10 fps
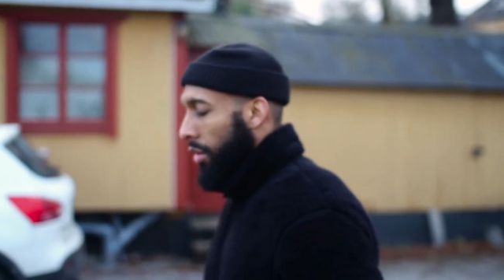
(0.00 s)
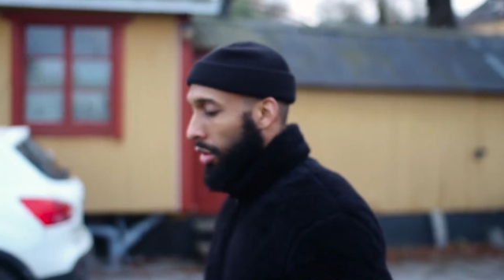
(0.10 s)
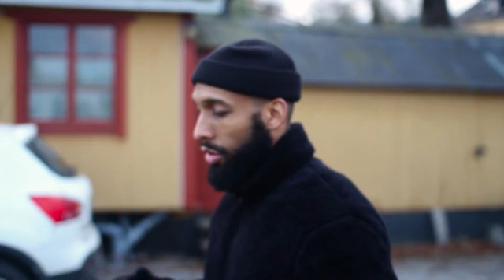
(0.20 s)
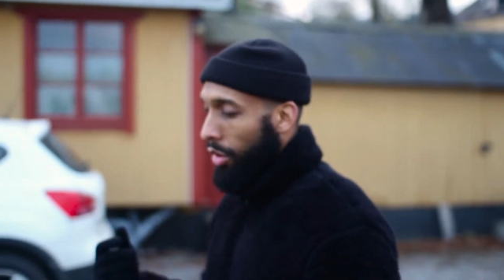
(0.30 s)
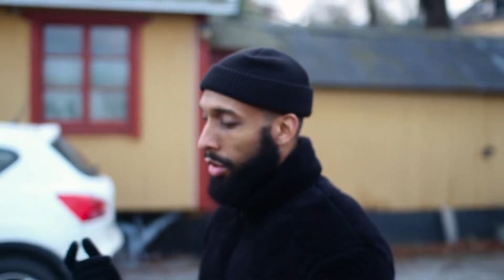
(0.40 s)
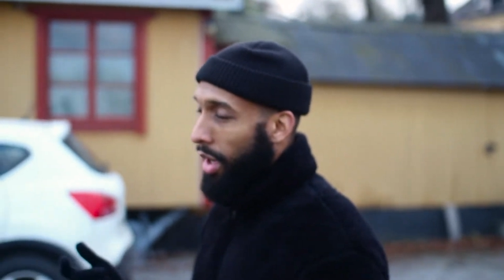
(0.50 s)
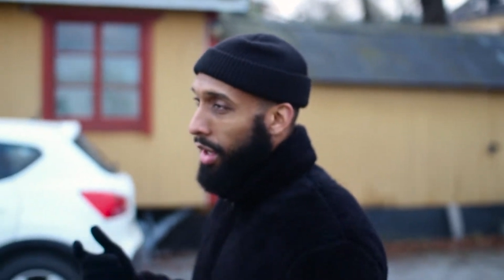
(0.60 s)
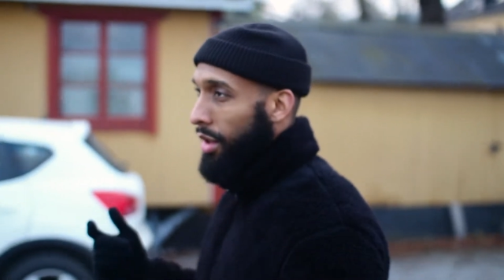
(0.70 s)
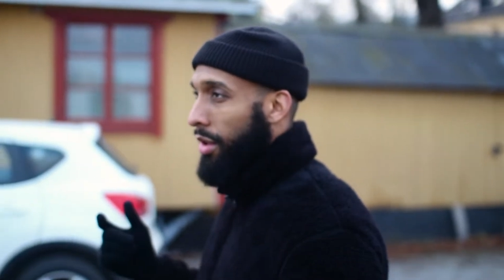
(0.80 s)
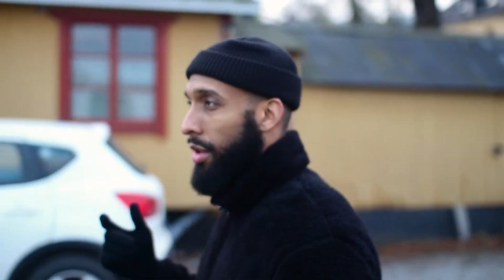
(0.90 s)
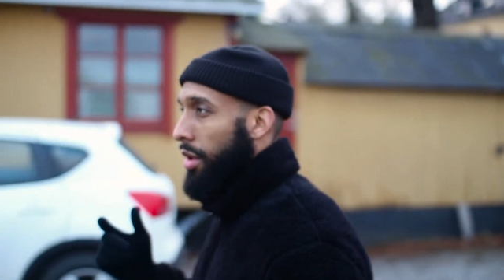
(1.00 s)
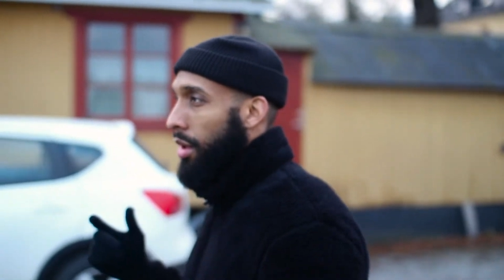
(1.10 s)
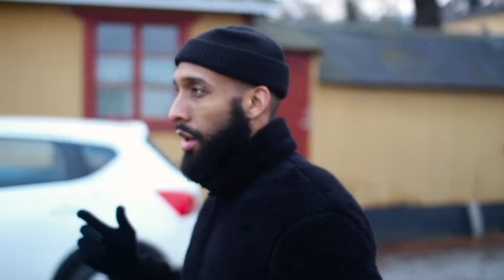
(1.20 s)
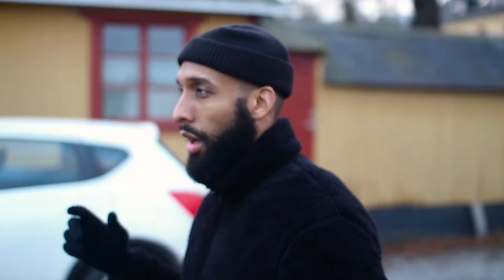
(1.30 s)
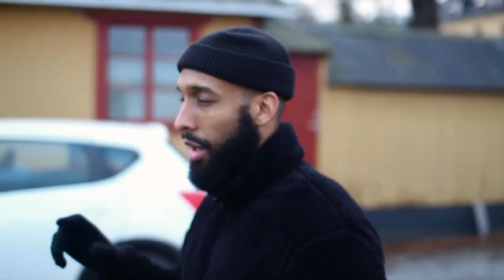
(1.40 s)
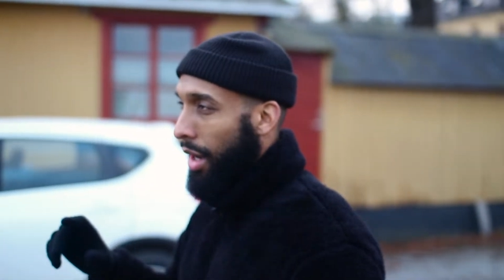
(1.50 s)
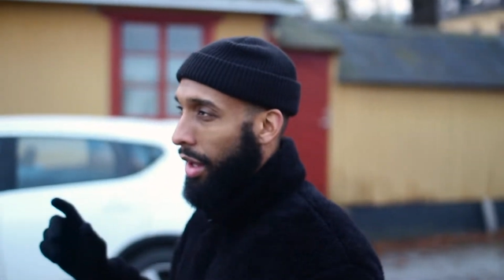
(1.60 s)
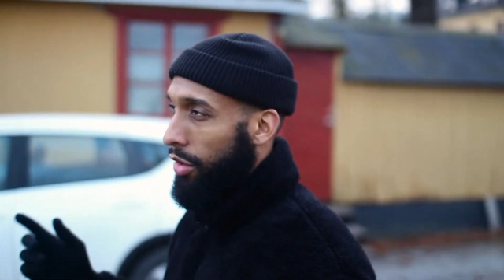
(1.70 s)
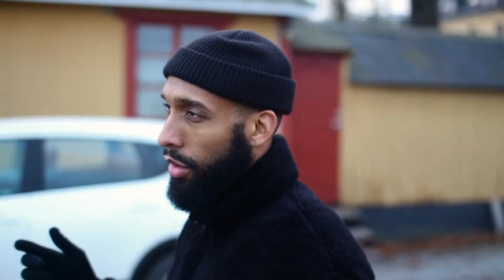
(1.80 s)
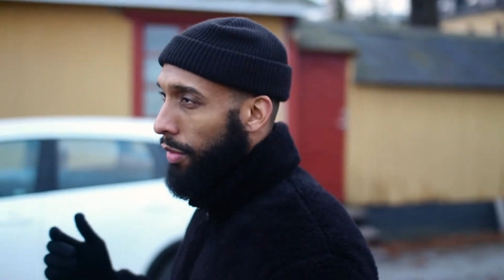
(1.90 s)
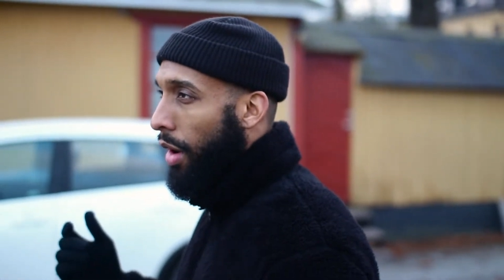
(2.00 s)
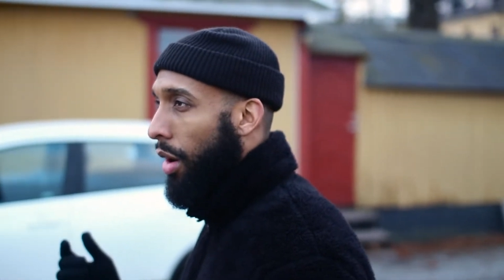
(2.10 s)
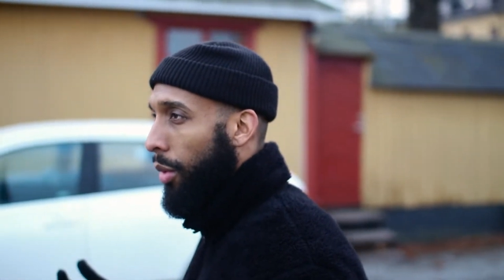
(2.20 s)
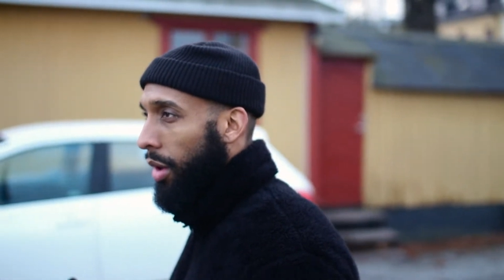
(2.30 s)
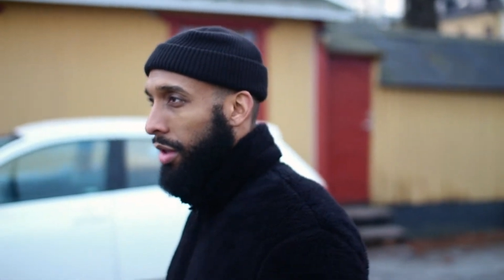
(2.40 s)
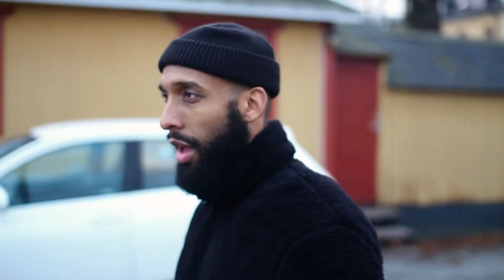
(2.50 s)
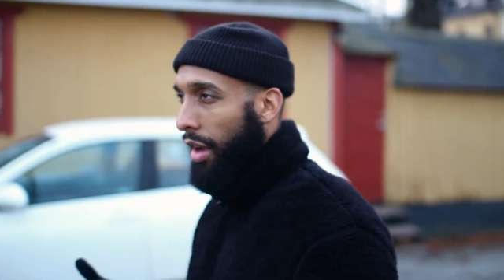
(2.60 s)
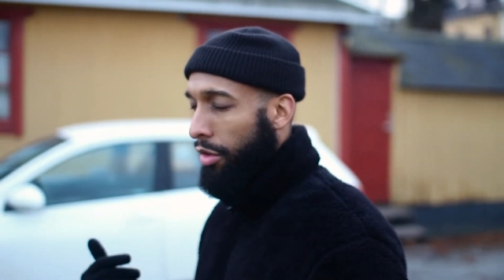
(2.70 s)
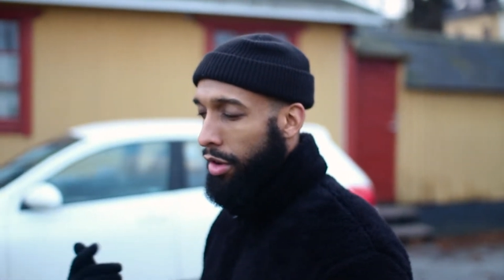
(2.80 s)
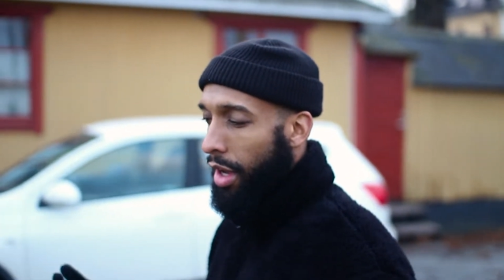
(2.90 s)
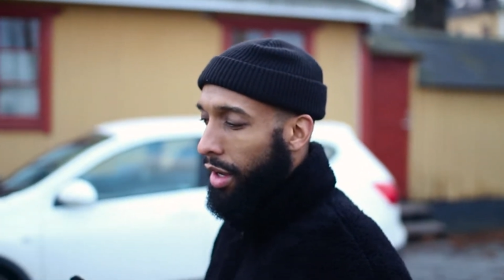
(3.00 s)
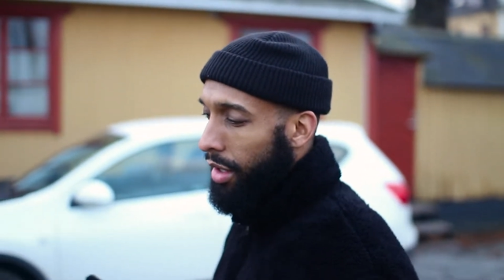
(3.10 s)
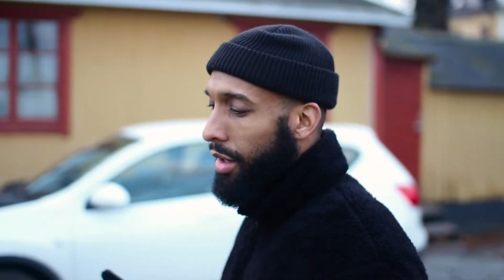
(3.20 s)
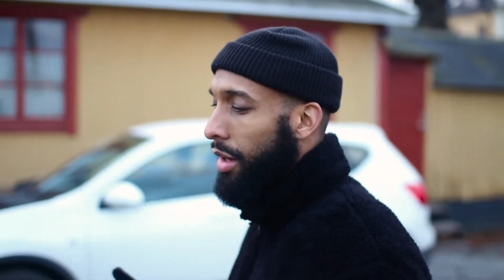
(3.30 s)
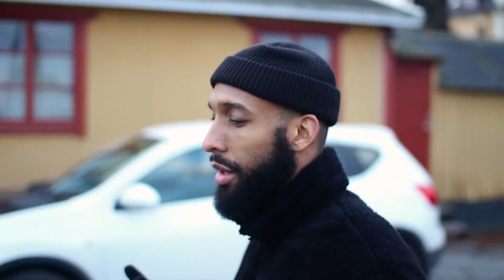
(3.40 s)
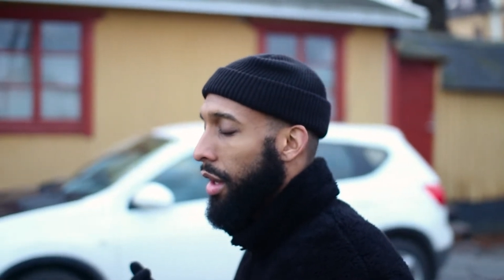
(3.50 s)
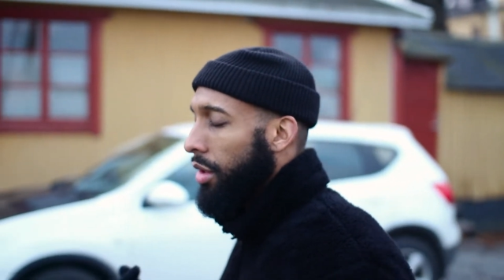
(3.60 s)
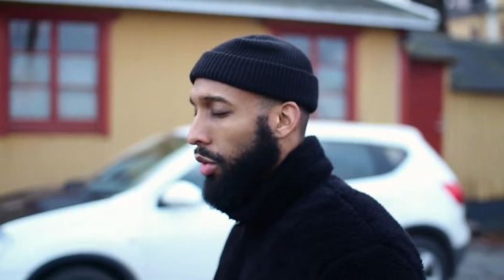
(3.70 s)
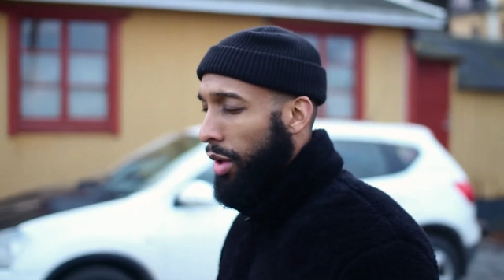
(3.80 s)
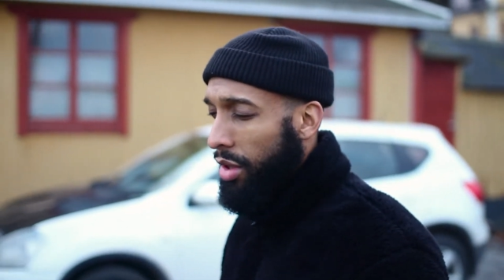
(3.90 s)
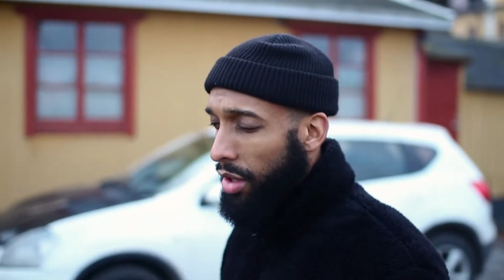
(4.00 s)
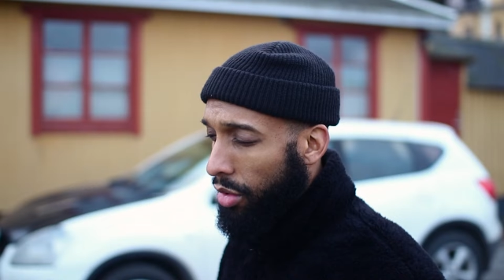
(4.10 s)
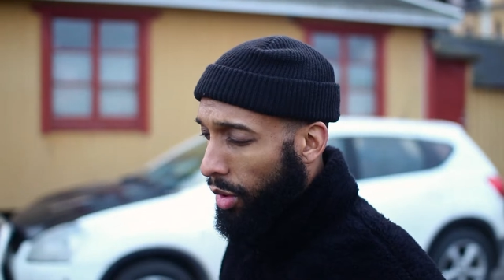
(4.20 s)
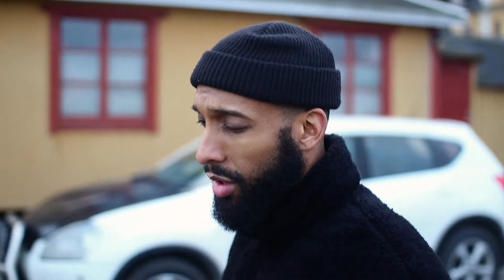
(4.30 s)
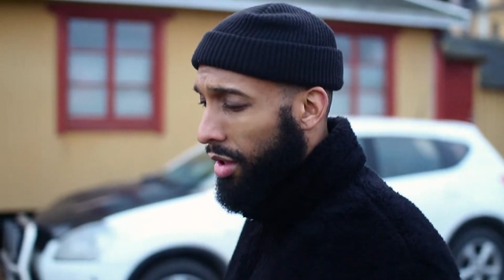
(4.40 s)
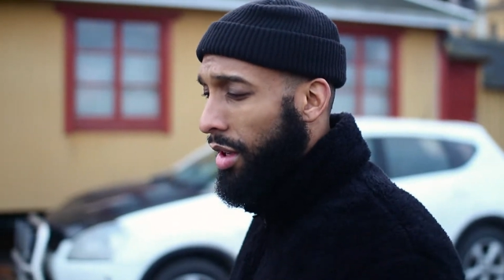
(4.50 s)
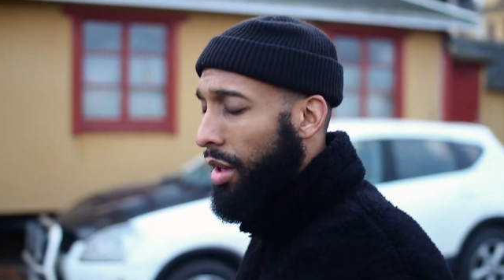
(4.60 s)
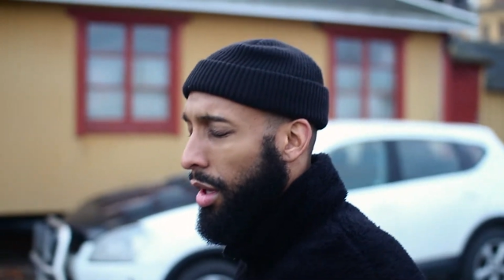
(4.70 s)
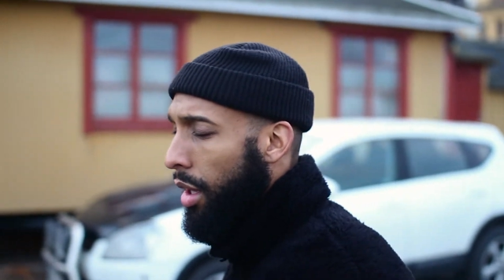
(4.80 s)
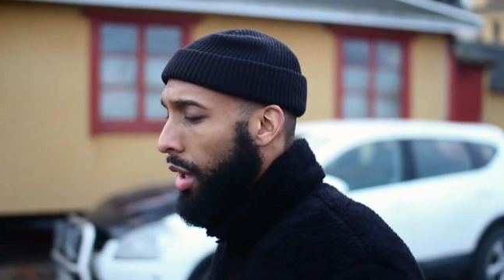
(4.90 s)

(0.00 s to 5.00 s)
to showcase a collection of artworks that I created in the year 2020,